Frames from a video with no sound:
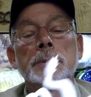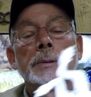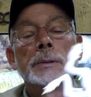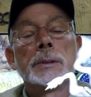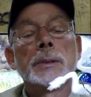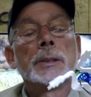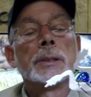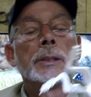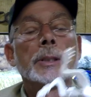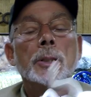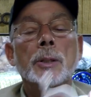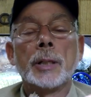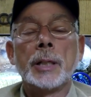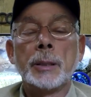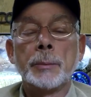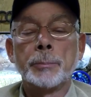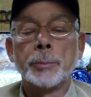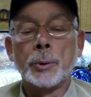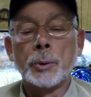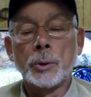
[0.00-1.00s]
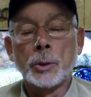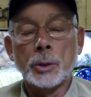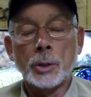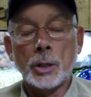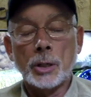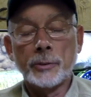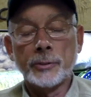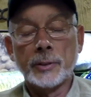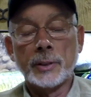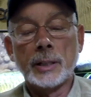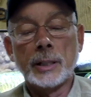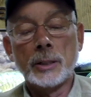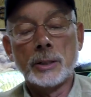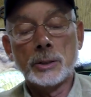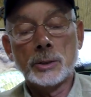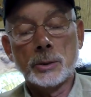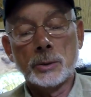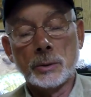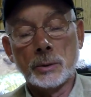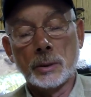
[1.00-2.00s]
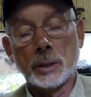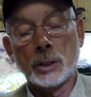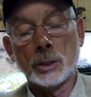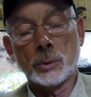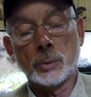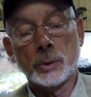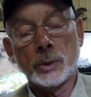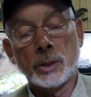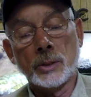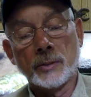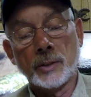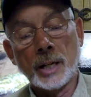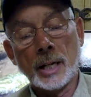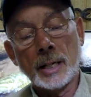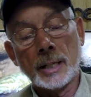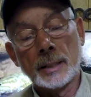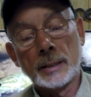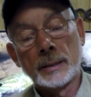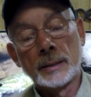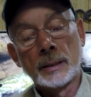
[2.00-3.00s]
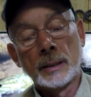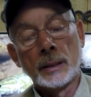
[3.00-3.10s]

and then you go ahead and pull it off, and there's what you got.